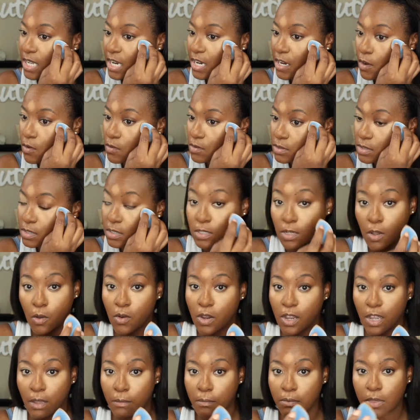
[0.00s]
They don't
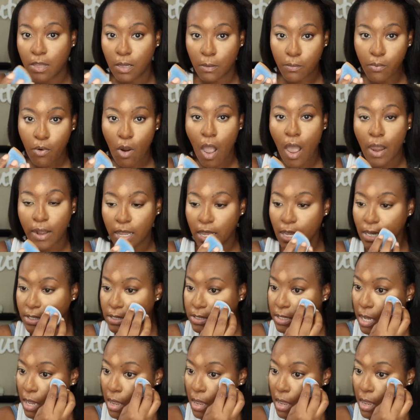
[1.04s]
soak up the product.